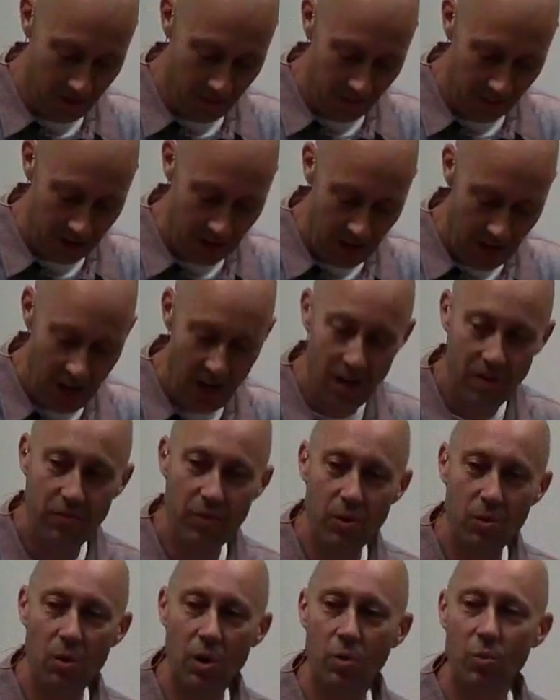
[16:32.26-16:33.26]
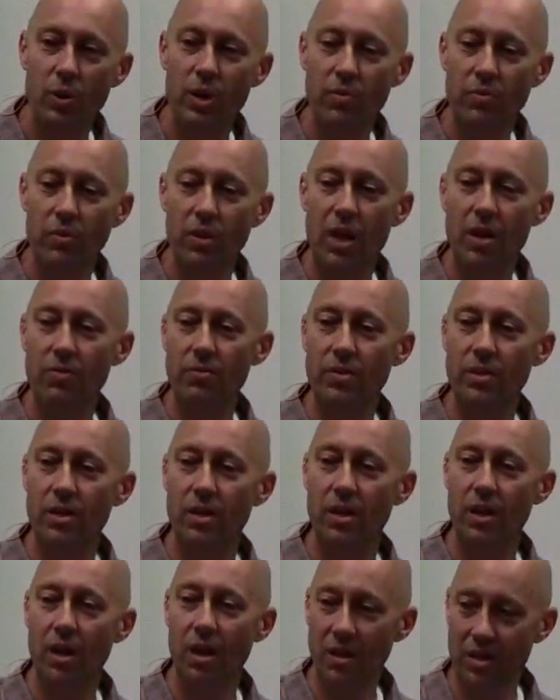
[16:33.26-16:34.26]
And for what we've left
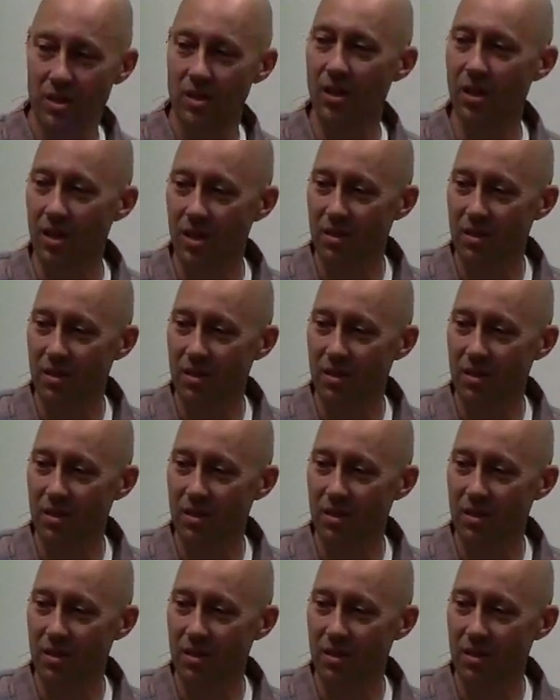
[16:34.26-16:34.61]
undone.